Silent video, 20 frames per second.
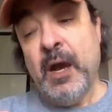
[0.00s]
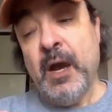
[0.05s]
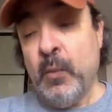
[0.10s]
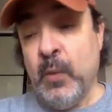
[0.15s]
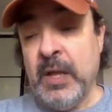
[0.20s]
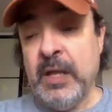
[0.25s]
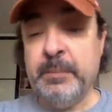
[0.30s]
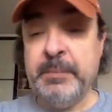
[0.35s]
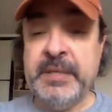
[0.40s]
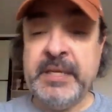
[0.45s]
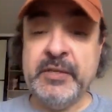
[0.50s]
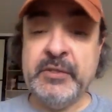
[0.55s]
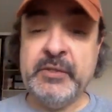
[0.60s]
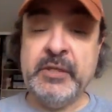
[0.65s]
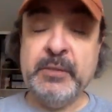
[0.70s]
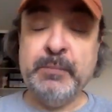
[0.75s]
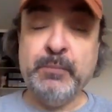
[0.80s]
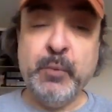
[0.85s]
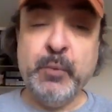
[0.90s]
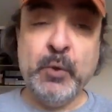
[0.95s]
Well, because
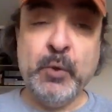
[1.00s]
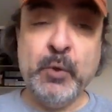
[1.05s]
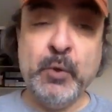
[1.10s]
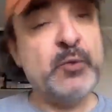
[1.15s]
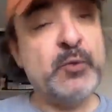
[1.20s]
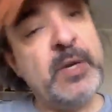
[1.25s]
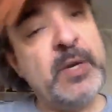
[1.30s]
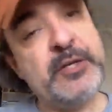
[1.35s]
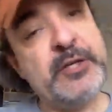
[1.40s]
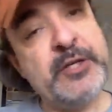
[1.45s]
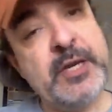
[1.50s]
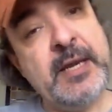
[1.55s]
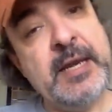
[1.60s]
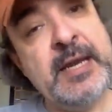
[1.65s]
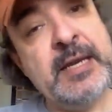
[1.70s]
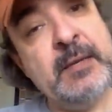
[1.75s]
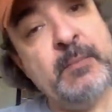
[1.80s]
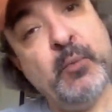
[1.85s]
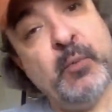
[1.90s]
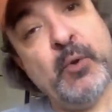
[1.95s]
it borders Russia
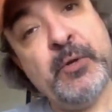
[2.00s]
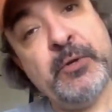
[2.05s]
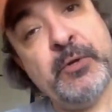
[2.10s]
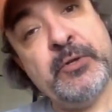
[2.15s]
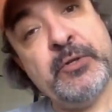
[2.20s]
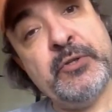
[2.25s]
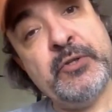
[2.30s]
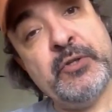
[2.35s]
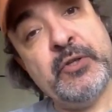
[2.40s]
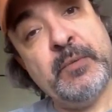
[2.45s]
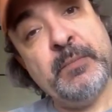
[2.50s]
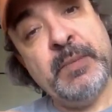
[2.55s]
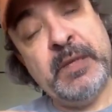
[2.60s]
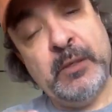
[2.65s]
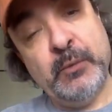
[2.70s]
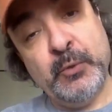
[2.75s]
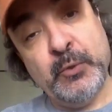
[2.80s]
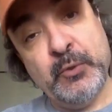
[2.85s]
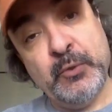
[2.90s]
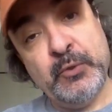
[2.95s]
and it borders
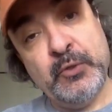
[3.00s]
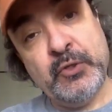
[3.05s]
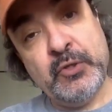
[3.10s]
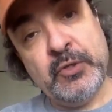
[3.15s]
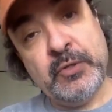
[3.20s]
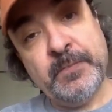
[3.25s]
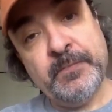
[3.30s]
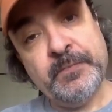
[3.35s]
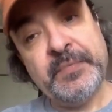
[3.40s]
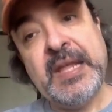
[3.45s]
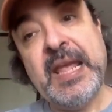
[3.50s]
Belarus,